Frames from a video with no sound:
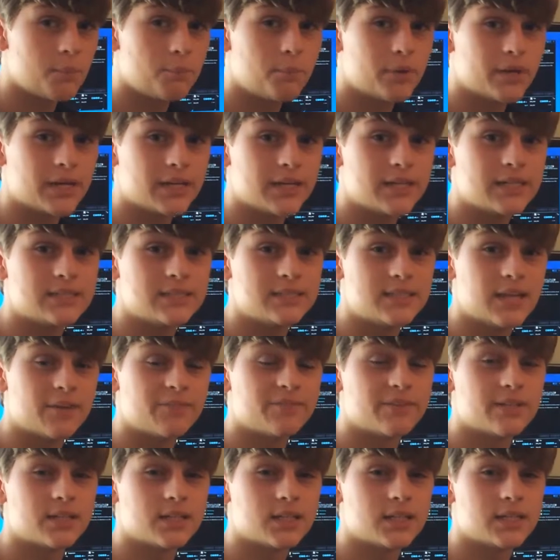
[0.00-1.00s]
but it is
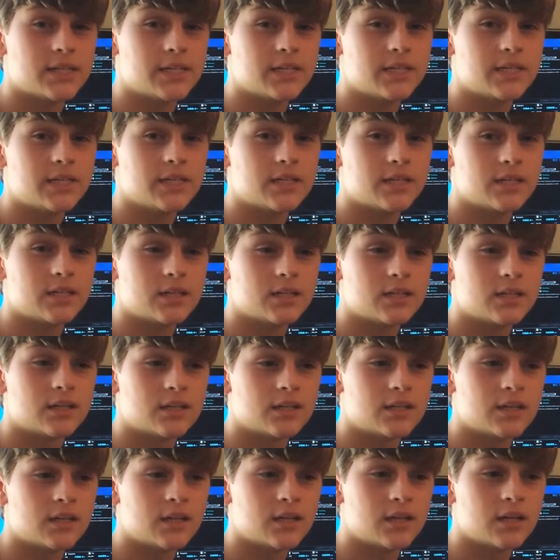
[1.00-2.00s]
definitely
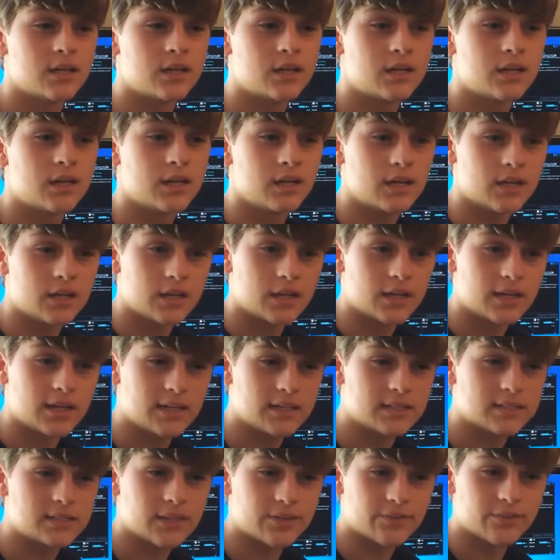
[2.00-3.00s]

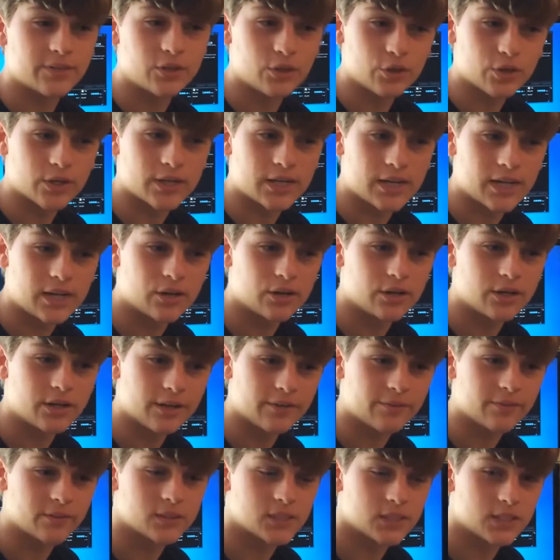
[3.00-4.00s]
you can hear it
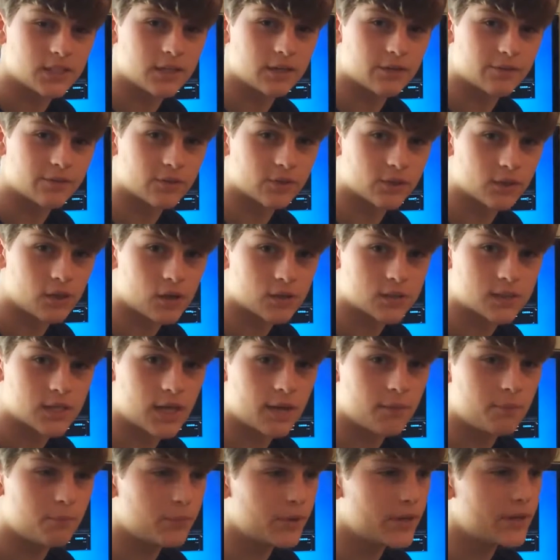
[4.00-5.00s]
if you're sitting here for a long
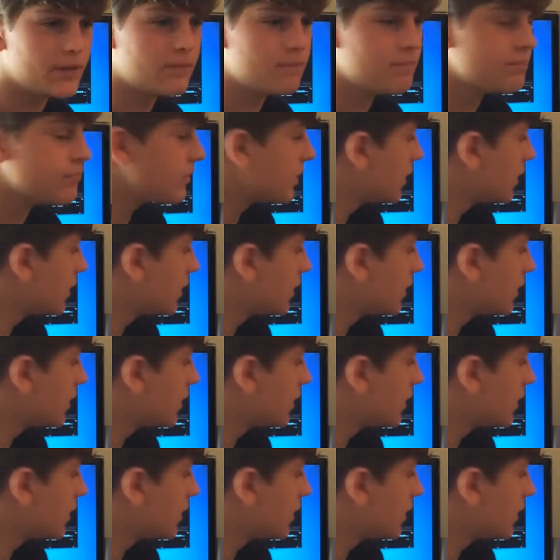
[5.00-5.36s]
time. But